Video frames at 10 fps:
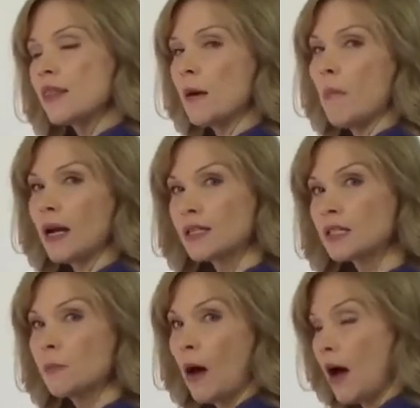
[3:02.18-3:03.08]
that my
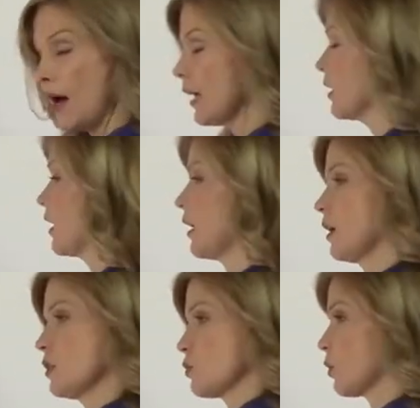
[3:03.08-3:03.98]
spine
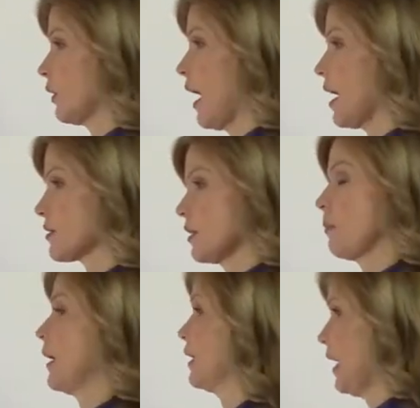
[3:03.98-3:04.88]
is relaxed, that
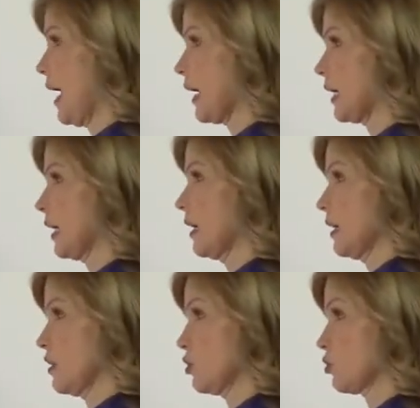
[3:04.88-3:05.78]
my neck
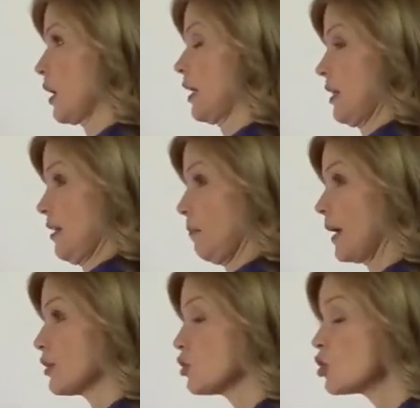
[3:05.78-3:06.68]
is straight, and that
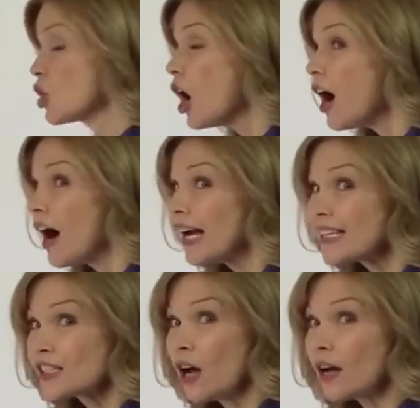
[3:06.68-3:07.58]
my jaw
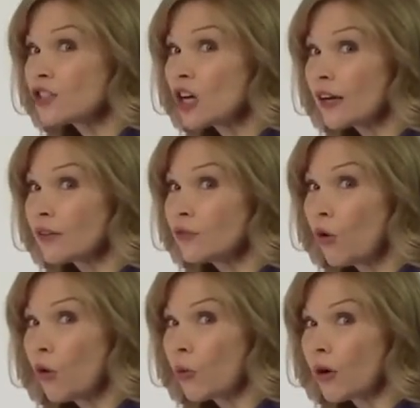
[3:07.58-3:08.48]
is not jutting
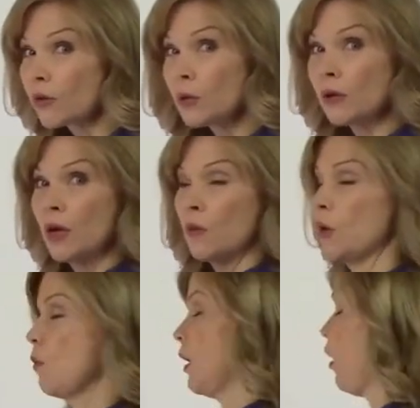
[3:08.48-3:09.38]
forward. We,
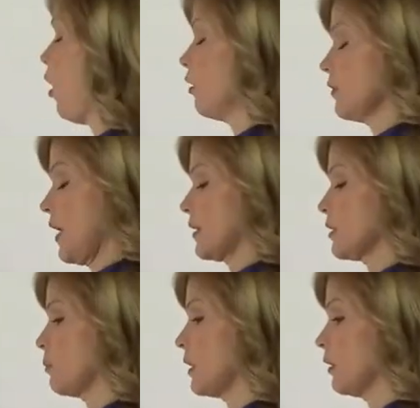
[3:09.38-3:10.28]
we want all of that
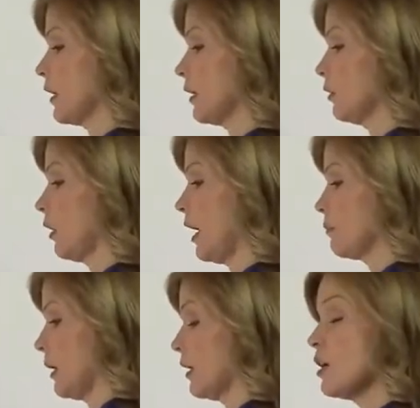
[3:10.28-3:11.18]
to be in
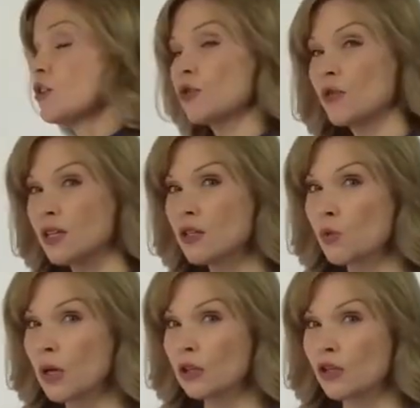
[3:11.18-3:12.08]
alignment. So this is
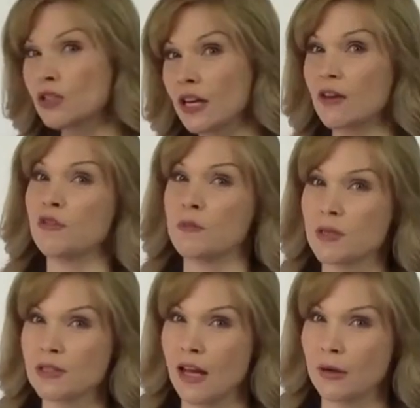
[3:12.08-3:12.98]
what it looks like from
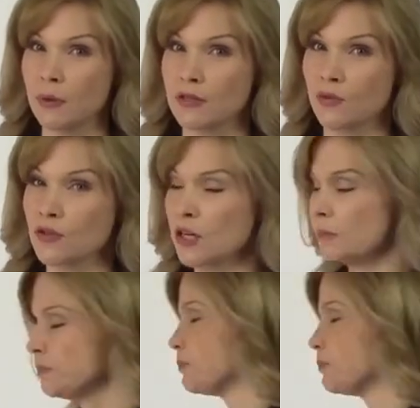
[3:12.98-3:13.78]
the sideways version.